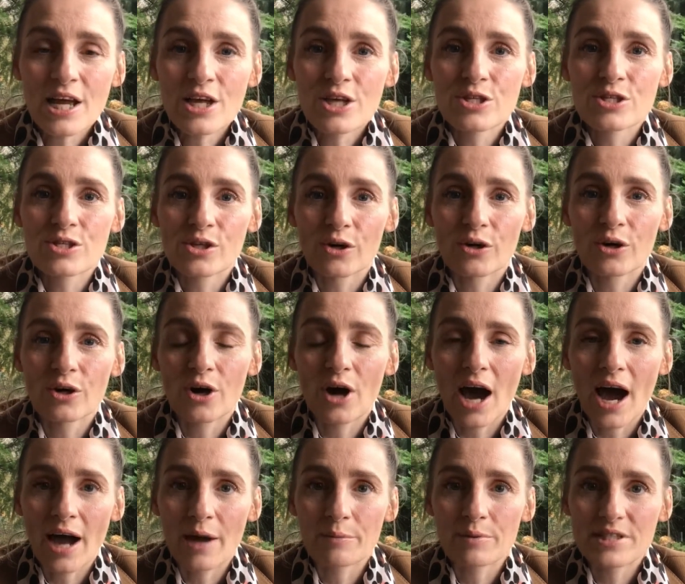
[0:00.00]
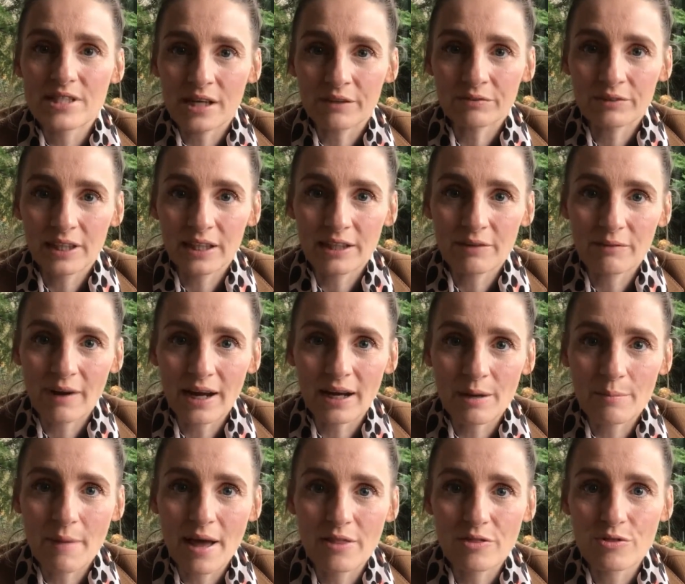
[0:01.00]
So I would definitely
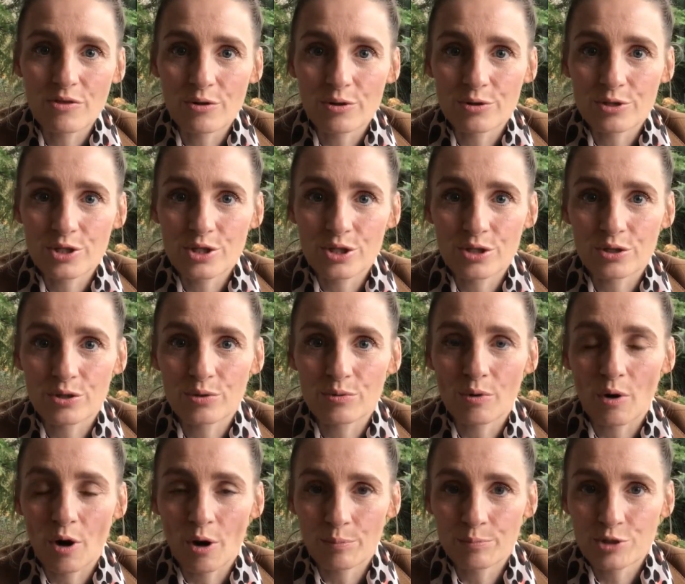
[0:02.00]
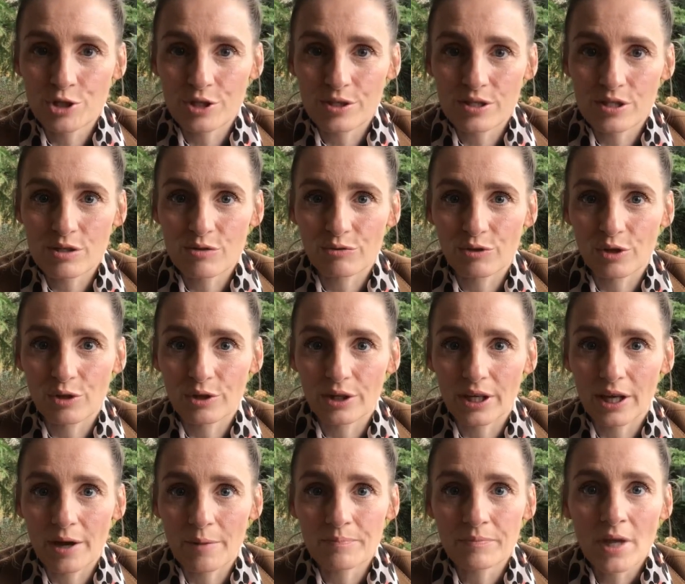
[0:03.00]
recommend those two options for
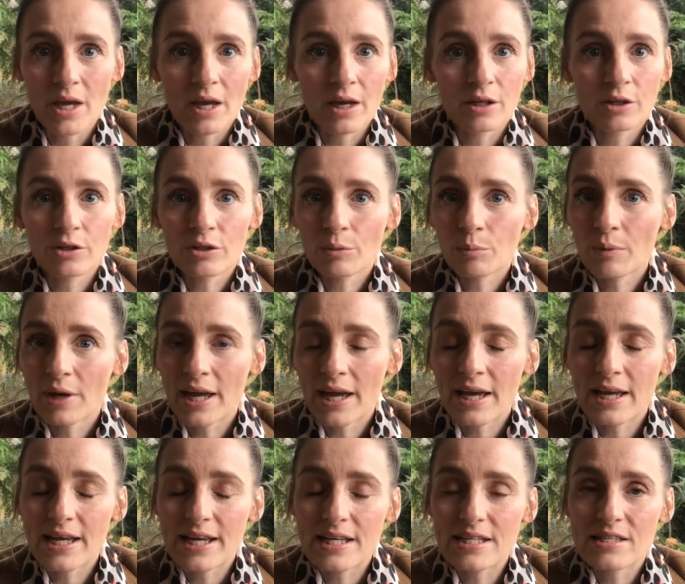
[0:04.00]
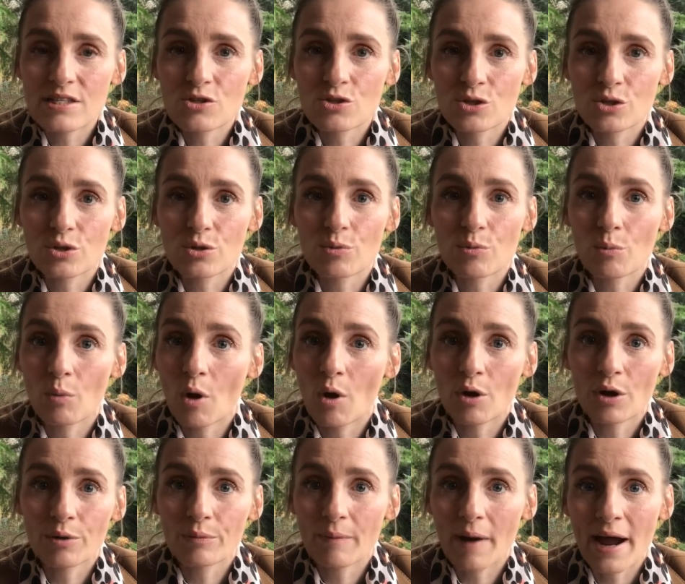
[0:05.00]
you. Another way is to
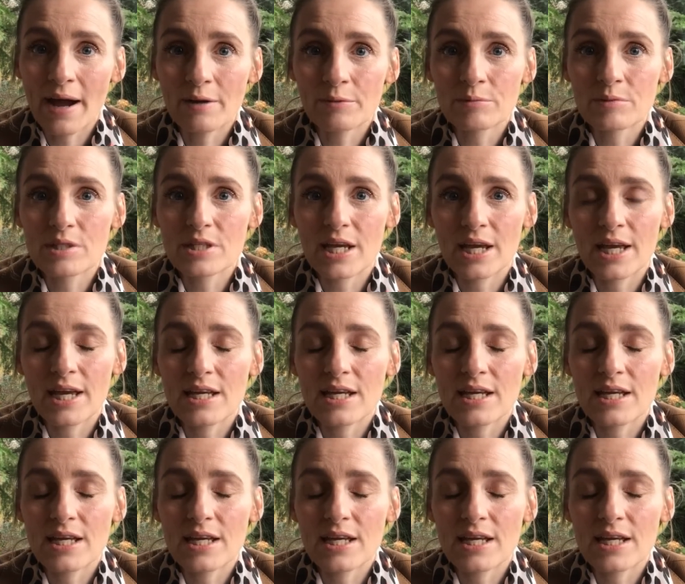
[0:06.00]
walk around.